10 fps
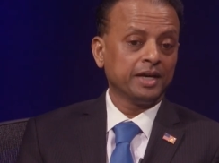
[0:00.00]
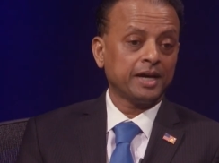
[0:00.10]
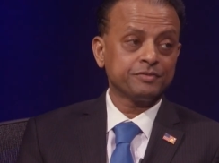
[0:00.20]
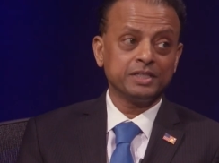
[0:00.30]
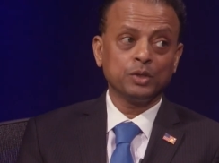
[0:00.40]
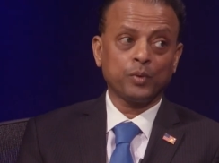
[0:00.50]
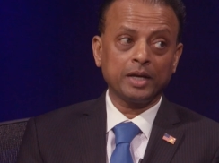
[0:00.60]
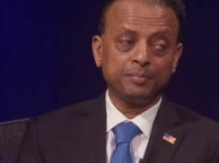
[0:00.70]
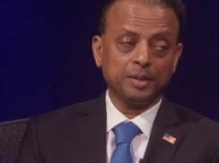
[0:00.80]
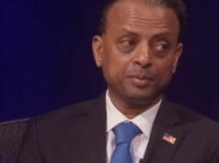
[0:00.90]
I've seen a
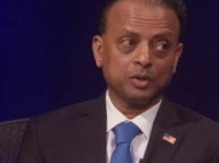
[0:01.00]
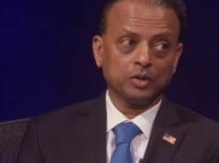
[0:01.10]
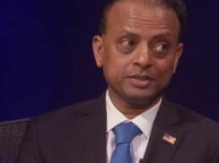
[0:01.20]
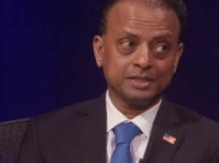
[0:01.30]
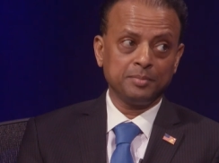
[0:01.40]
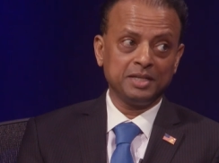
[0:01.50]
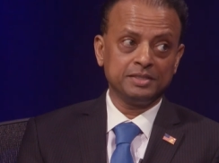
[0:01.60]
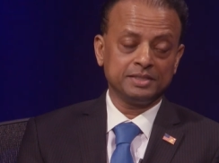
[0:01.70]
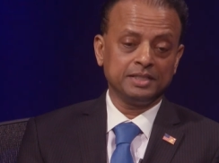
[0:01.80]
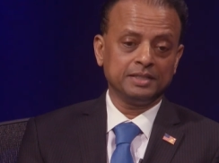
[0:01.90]
white paper on the
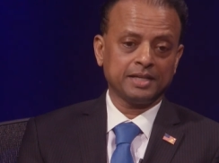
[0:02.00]
CBDC